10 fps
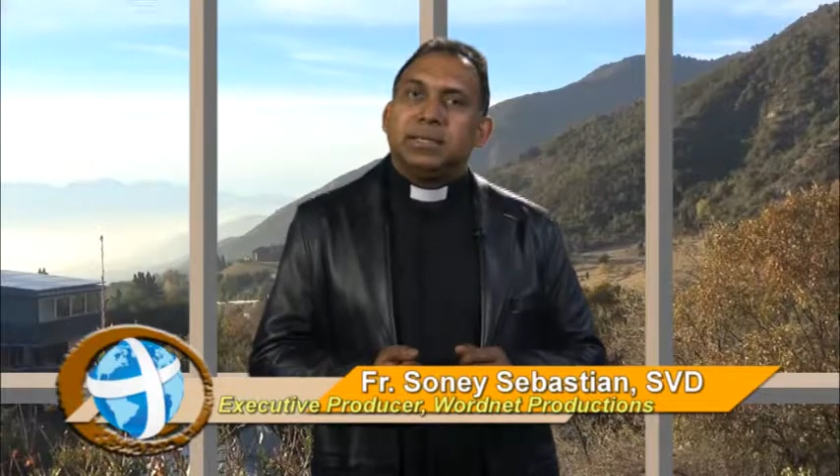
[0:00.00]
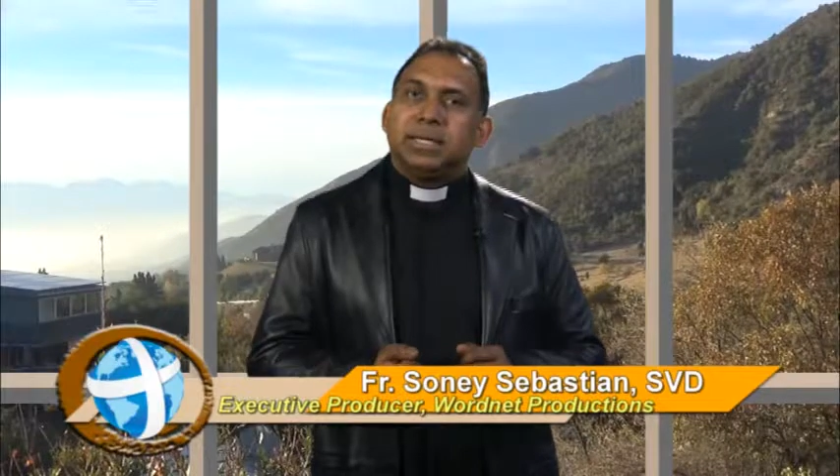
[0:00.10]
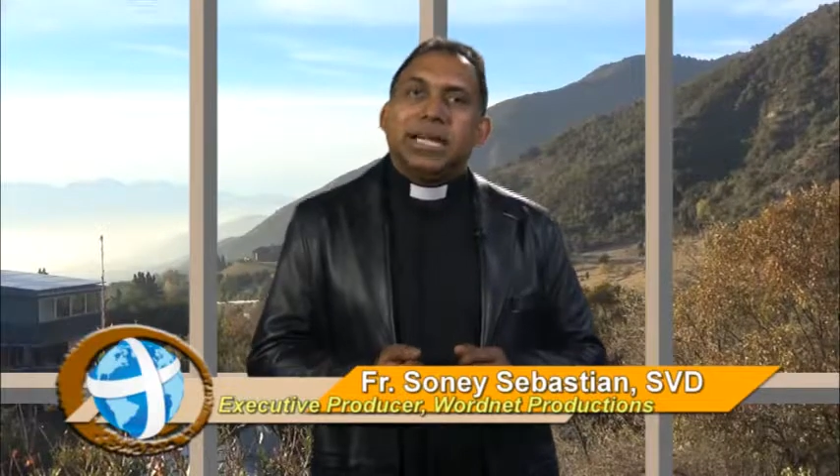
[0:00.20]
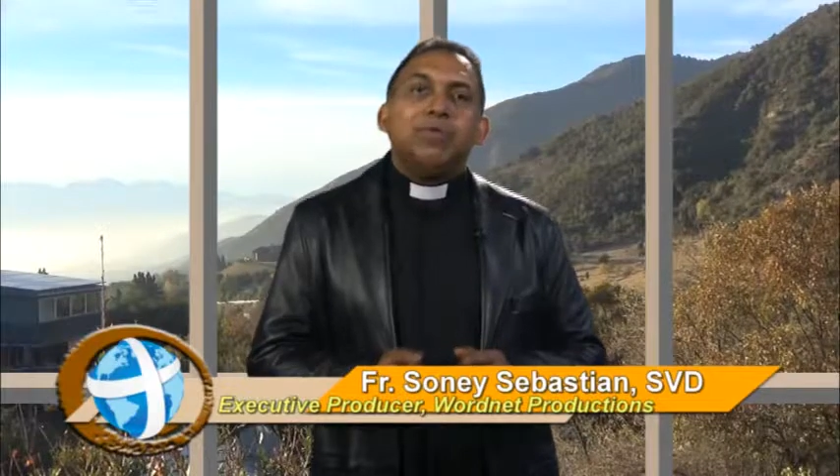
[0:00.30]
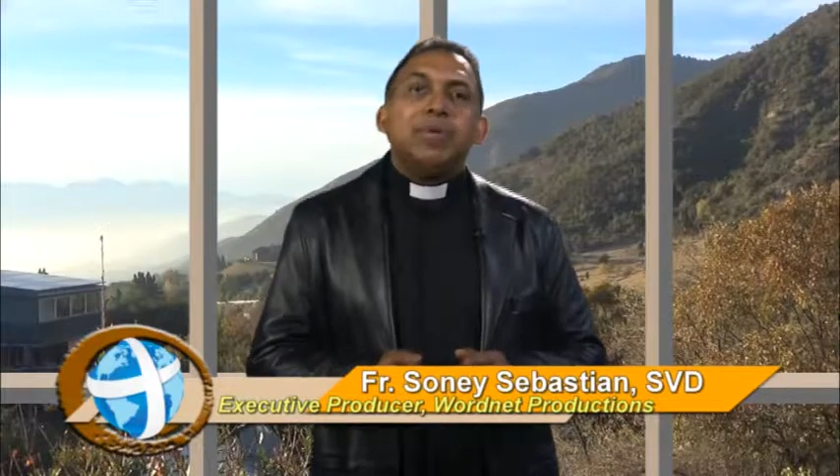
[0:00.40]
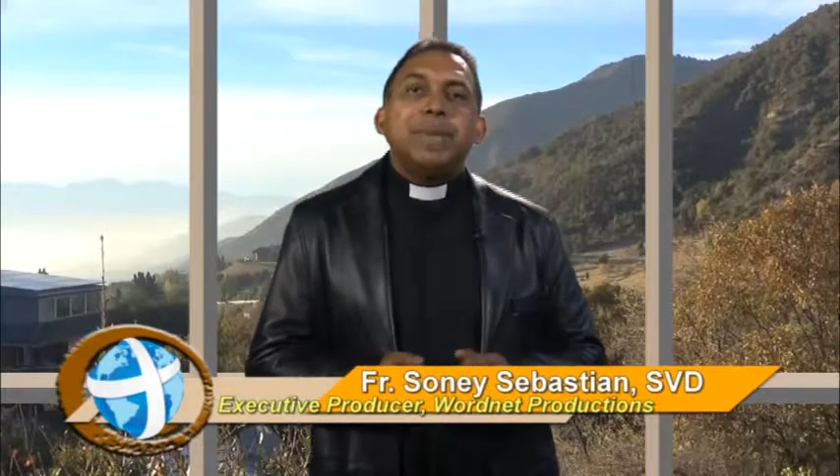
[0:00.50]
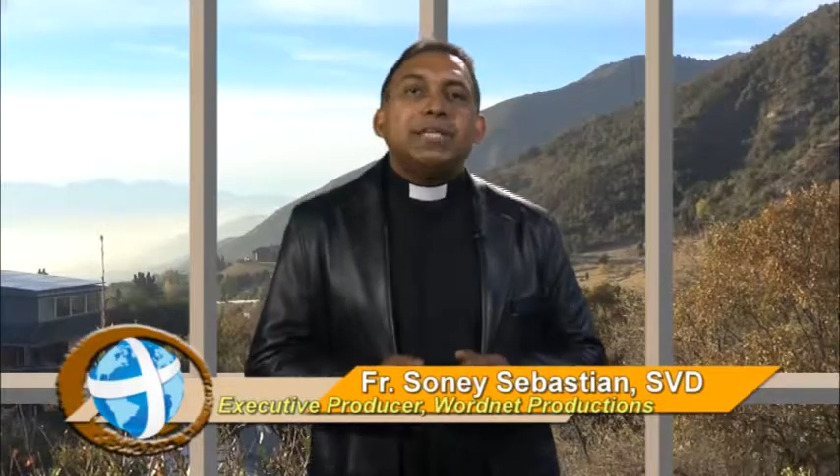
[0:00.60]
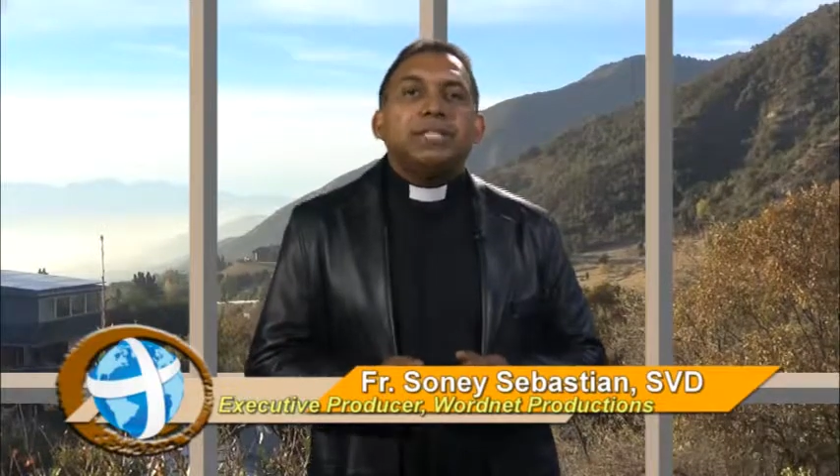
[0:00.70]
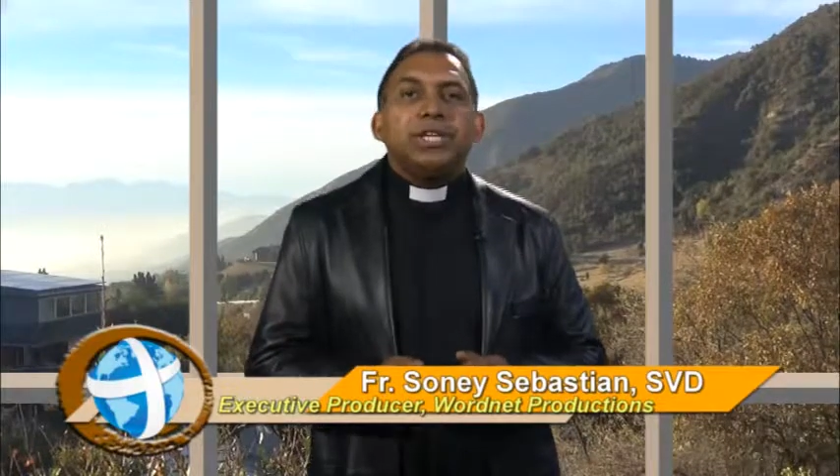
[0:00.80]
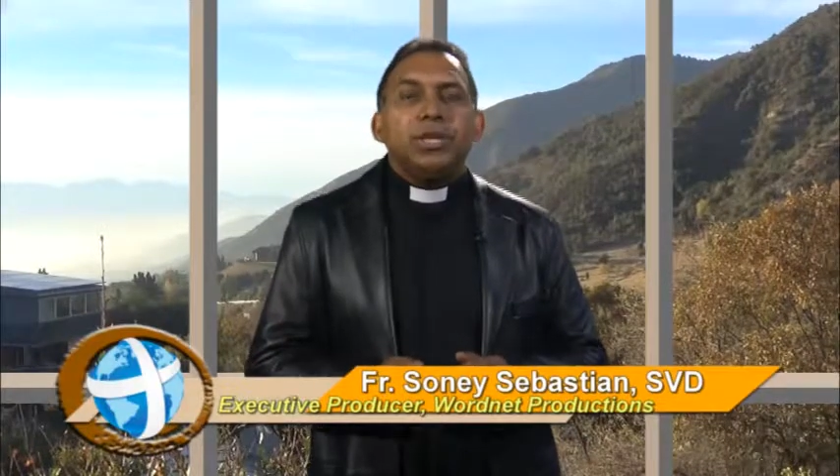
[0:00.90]
that we may
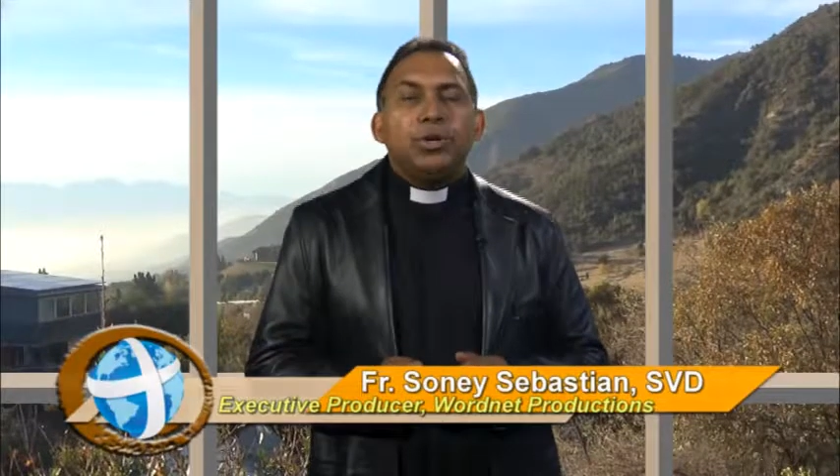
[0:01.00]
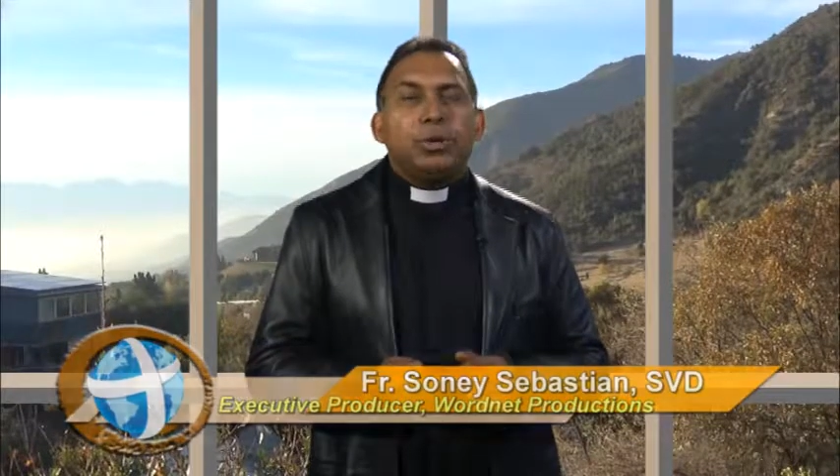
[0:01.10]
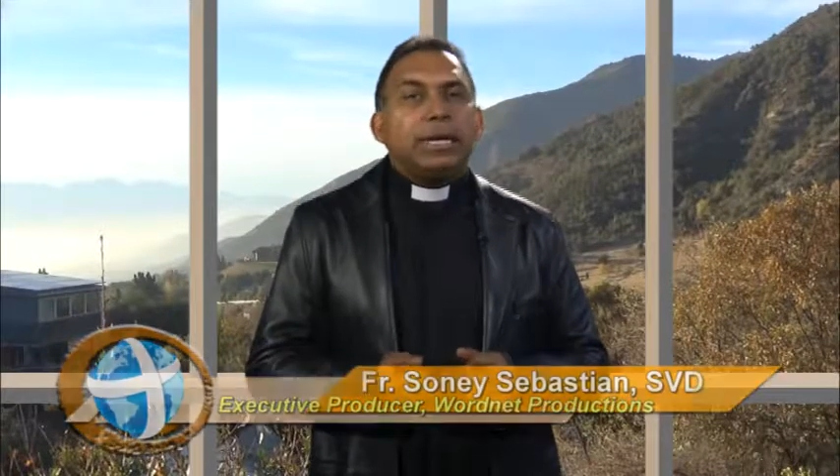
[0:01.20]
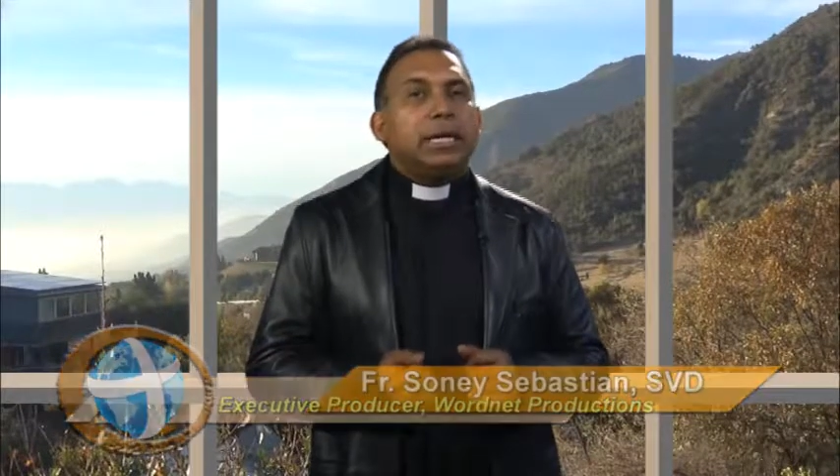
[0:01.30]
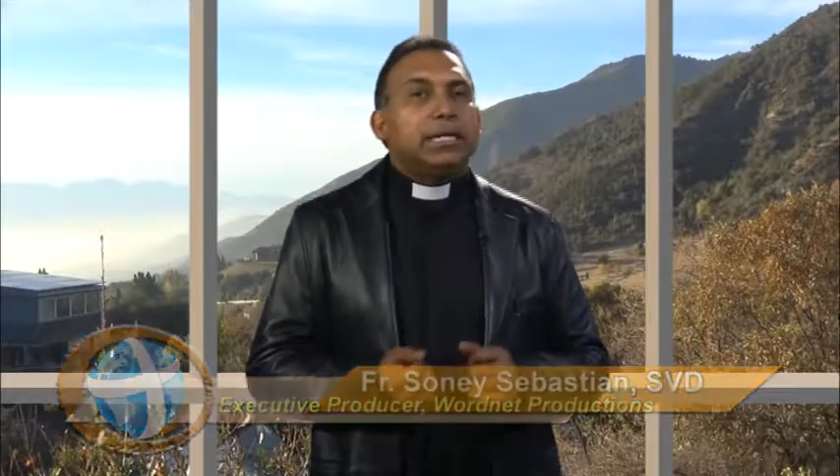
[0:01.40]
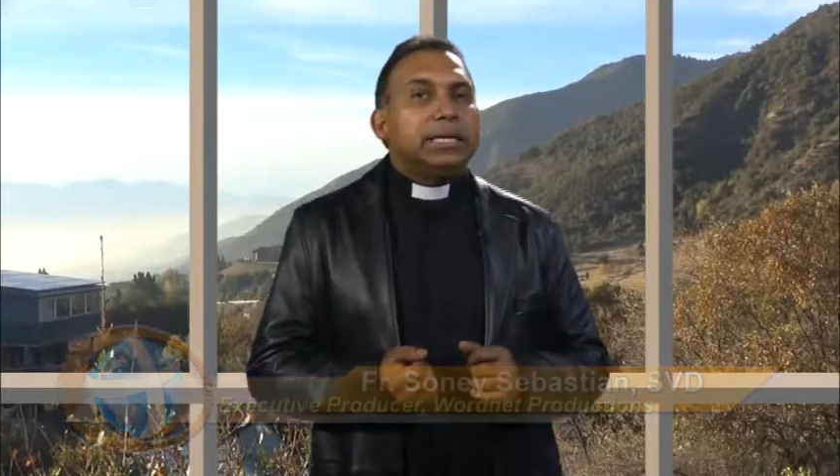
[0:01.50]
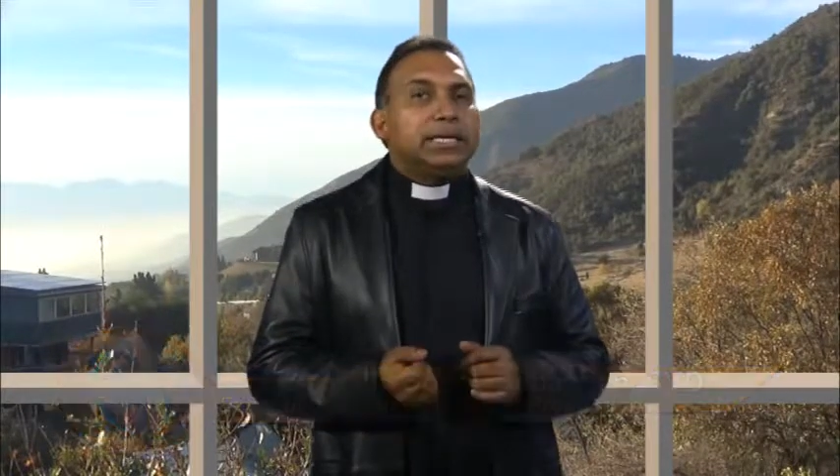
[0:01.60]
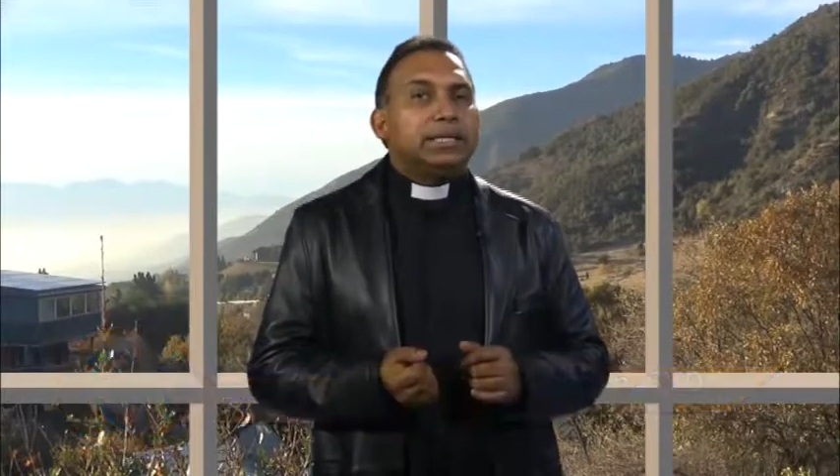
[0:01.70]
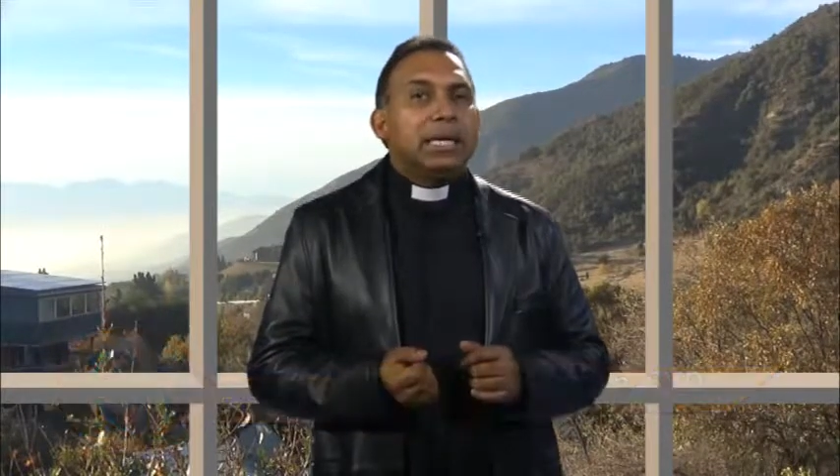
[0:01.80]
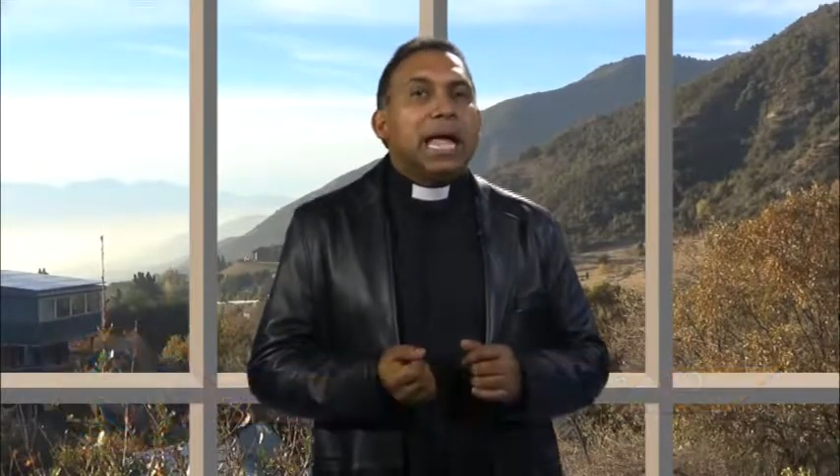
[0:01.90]
see you in others